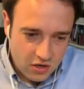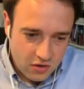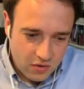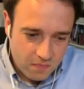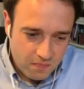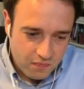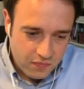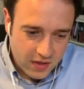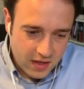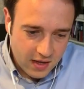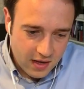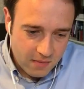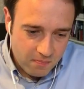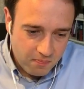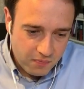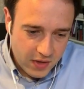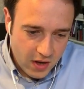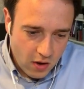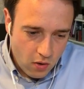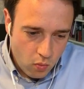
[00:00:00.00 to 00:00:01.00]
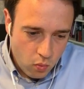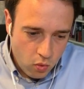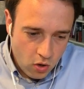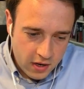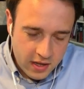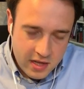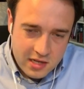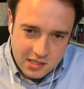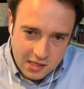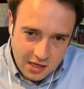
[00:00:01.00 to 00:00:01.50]
So,
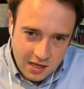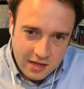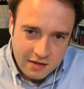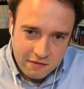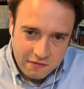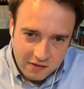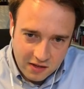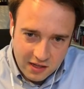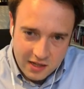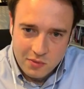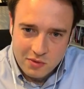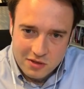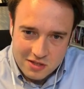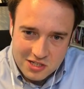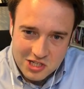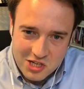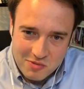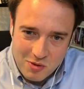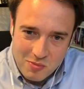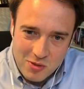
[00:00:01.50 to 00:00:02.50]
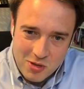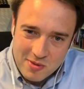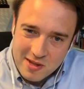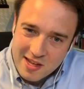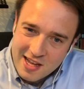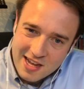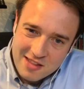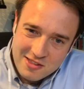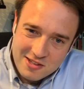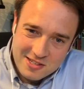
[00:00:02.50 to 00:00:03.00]
what is life like with a suprapubic
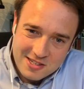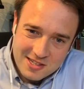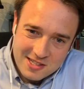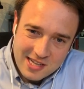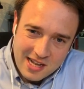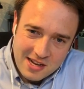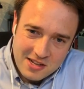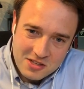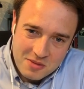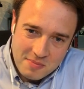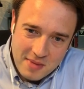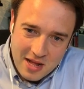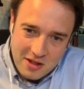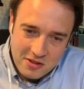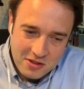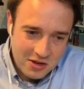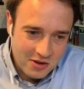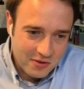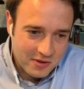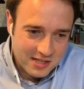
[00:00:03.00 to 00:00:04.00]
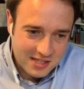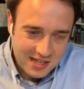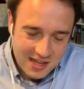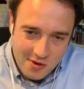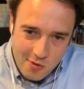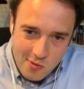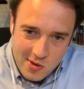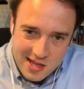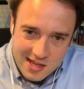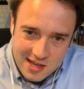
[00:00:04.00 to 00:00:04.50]
catheter? Tell us about, you know, say
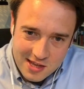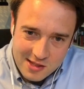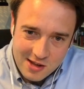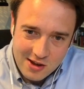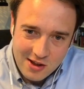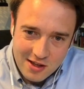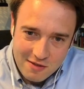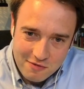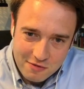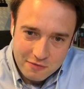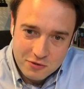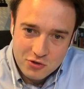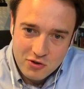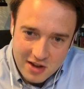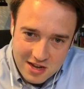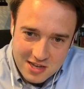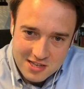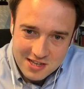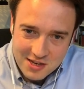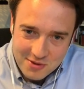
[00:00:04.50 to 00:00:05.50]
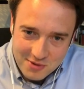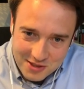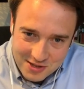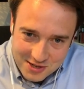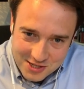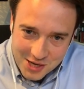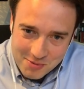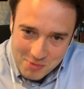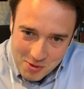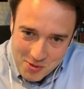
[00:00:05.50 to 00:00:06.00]
a week in the life of Tracey with a
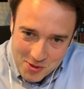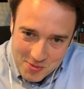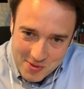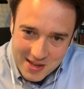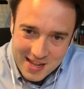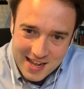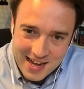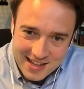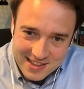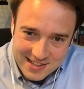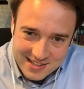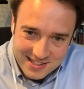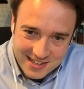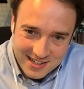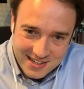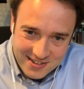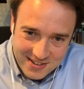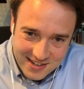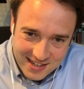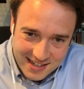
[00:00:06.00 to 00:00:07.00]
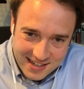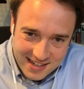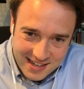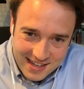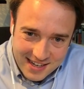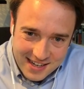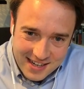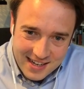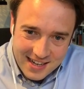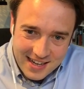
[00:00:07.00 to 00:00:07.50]
suprapubic catheter and,
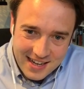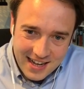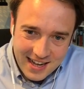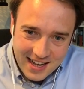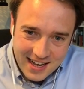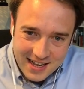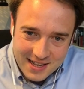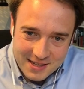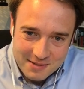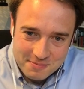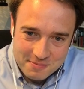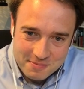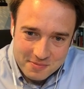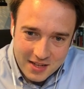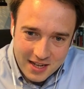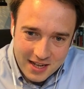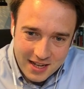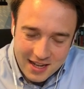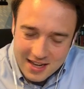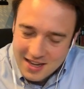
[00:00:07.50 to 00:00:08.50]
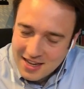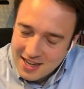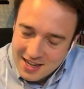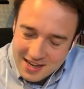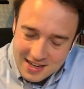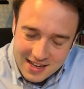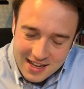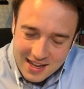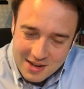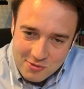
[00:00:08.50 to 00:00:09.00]
um,
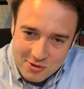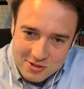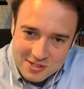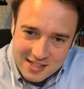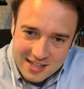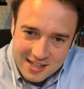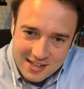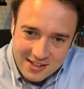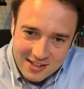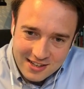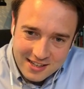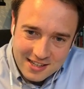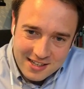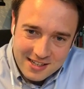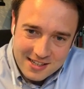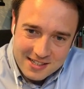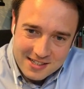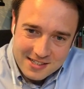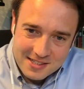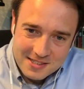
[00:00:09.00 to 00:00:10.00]
and yeah, what's that like?